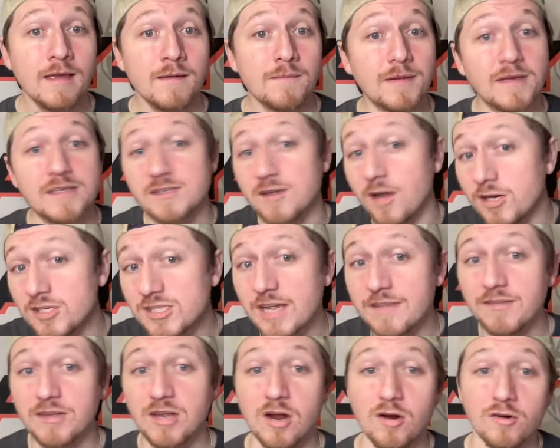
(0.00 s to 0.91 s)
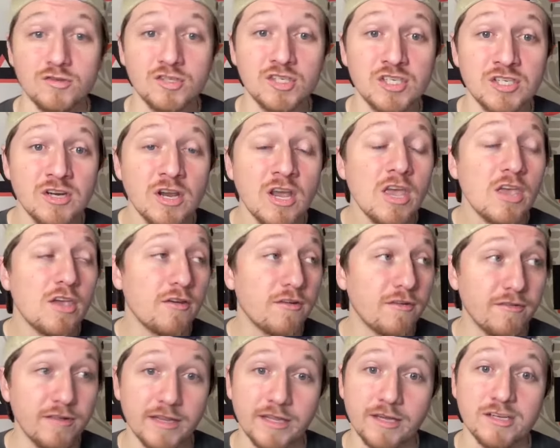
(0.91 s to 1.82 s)
But as long as you have the coach, you're in
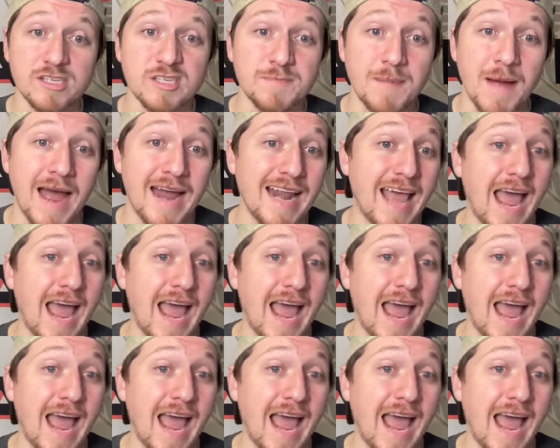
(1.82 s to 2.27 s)
a really good spot.